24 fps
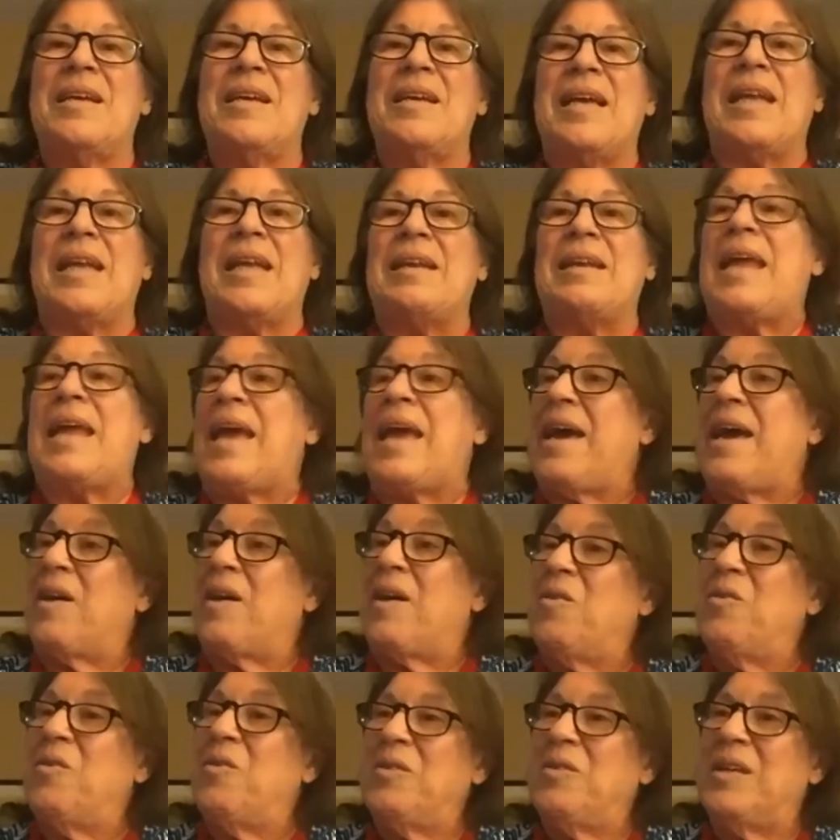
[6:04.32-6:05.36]
And
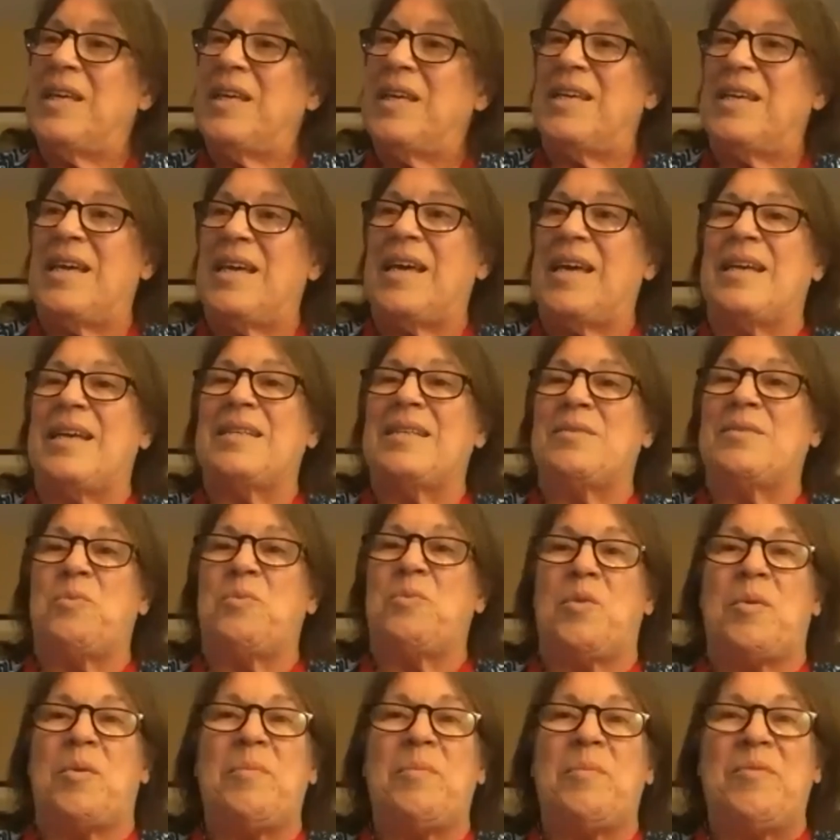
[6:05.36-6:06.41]
now he has
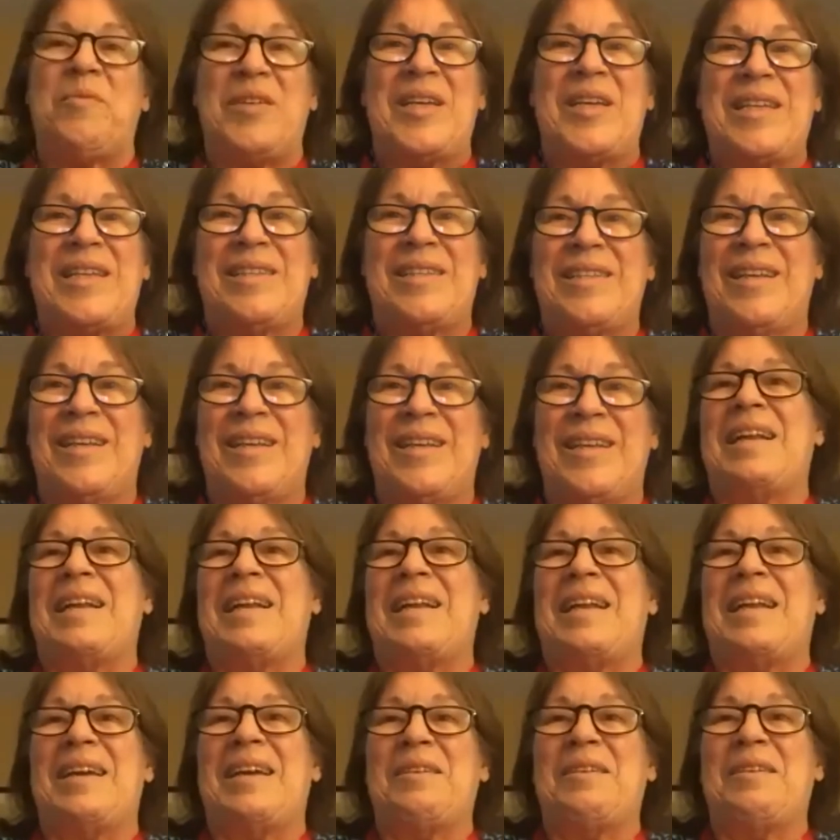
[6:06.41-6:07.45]
warm feet
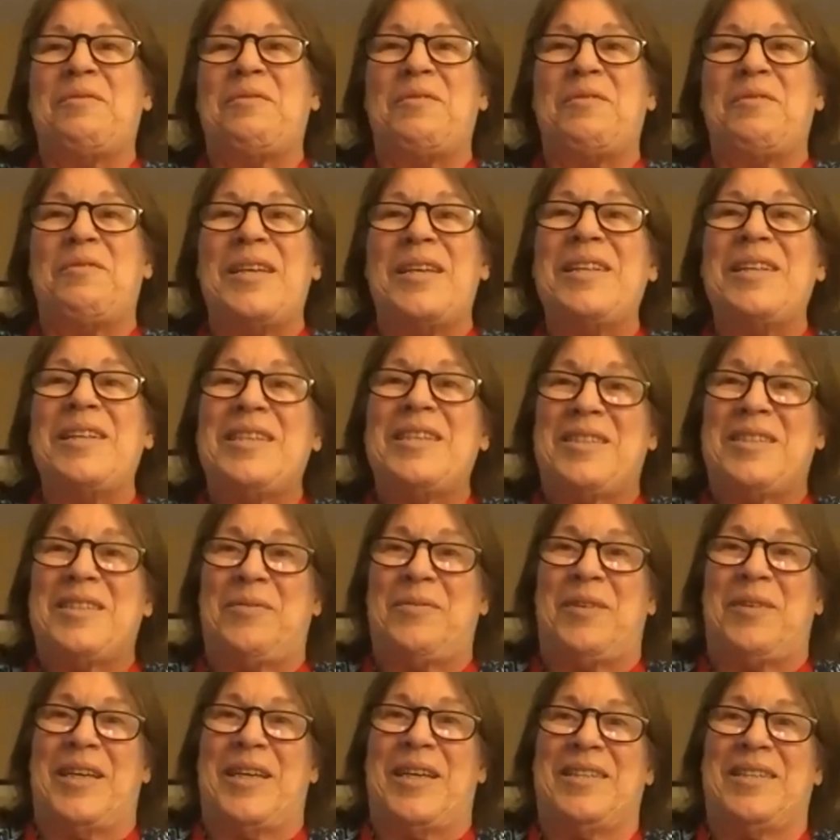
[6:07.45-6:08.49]
and he can feel
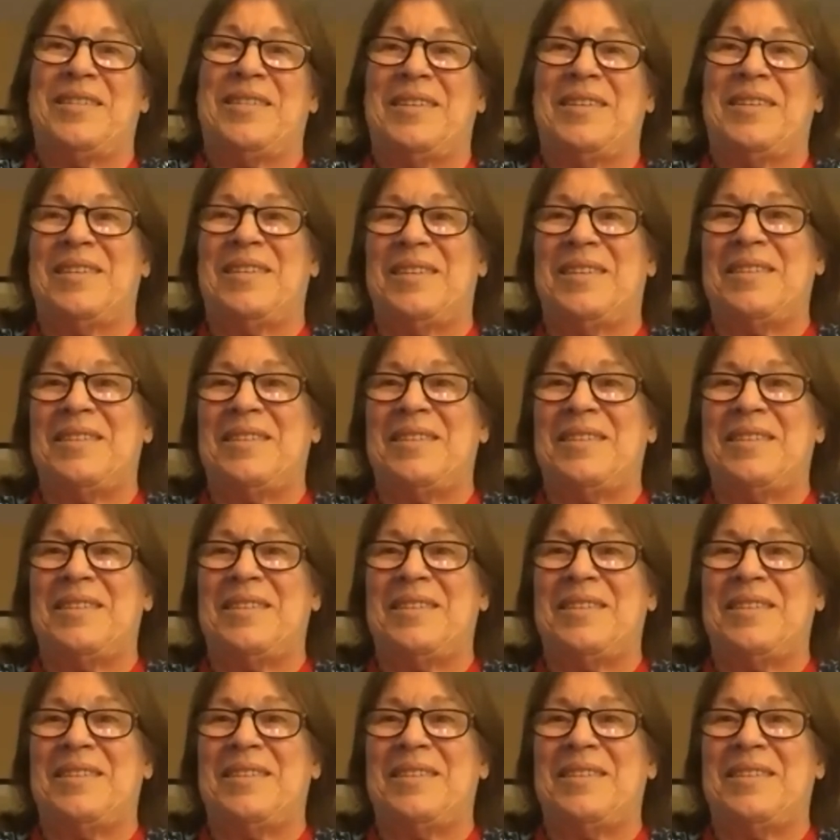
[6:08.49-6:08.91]
his feet.